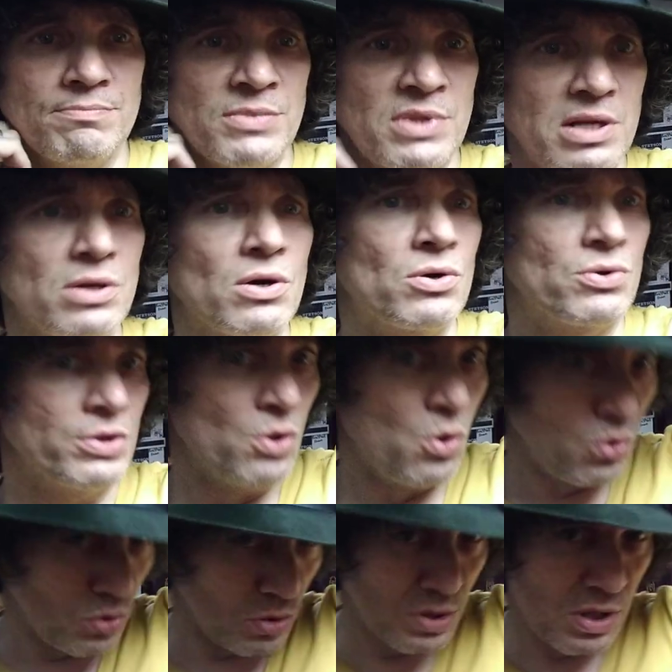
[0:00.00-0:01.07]
They are an
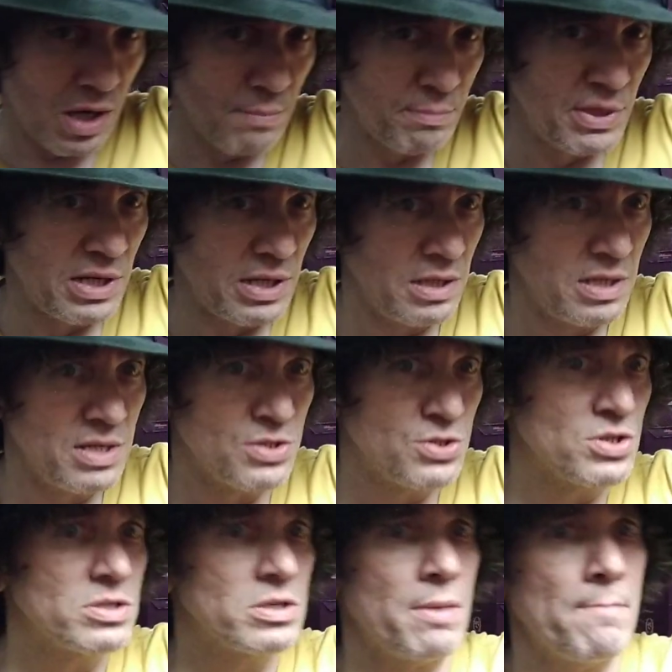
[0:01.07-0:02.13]
old company, and he's
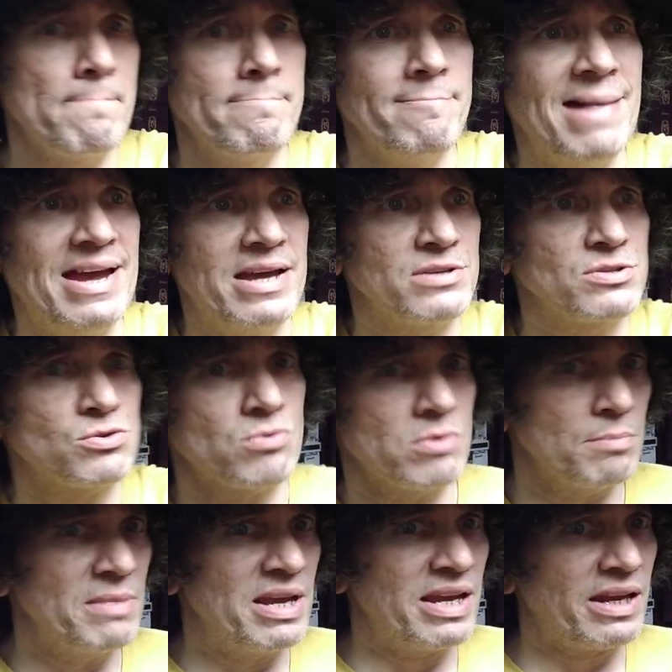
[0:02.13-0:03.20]
just a master
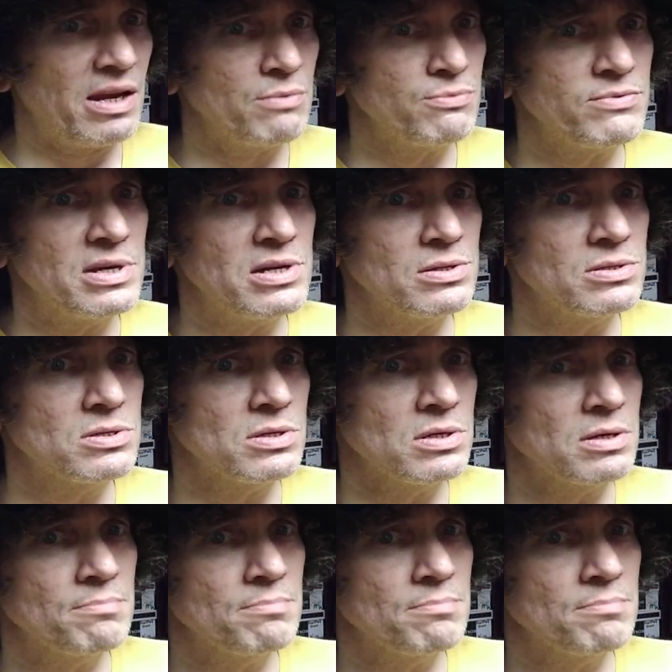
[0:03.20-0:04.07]
at making felt.